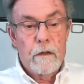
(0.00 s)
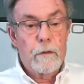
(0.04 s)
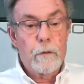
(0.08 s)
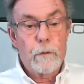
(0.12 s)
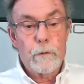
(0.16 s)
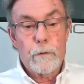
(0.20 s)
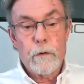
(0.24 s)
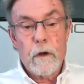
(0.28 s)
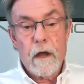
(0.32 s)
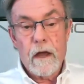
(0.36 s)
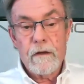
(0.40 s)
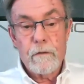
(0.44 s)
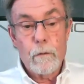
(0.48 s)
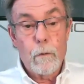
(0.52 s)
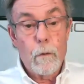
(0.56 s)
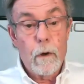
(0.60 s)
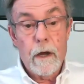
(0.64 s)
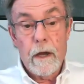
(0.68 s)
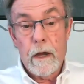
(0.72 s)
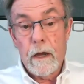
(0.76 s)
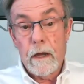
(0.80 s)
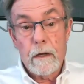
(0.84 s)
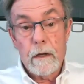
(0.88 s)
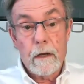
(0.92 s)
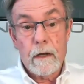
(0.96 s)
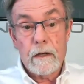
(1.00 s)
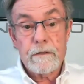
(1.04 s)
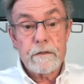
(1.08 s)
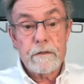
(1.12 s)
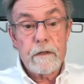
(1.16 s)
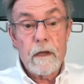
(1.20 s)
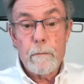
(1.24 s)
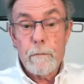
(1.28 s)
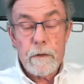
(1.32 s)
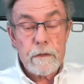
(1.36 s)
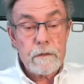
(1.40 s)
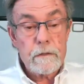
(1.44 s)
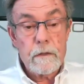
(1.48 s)
they'll drive away, and like
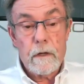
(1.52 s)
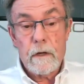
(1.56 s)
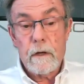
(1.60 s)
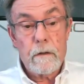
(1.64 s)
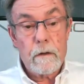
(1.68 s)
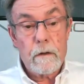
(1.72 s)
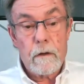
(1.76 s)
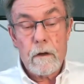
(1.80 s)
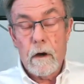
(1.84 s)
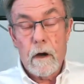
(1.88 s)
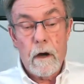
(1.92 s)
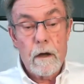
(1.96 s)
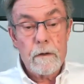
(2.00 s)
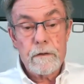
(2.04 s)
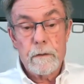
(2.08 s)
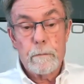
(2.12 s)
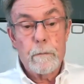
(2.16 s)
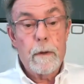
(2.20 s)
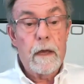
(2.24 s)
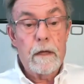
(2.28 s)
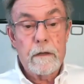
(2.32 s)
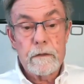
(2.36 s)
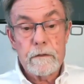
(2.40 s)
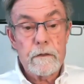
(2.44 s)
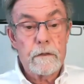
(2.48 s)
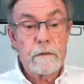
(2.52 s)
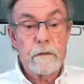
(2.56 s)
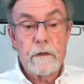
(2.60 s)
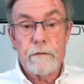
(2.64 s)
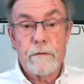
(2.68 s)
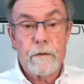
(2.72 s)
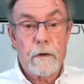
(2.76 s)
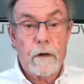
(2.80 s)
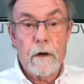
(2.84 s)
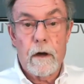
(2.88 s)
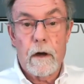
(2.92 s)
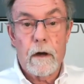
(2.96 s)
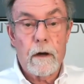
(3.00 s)
10 minutes later, they car and "Man, it's a
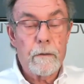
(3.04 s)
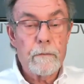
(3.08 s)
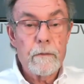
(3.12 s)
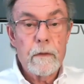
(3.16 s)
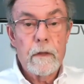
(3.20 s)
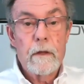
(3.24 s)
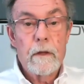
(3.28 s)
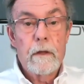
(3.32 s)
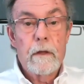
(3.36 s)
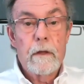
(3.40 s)
different car."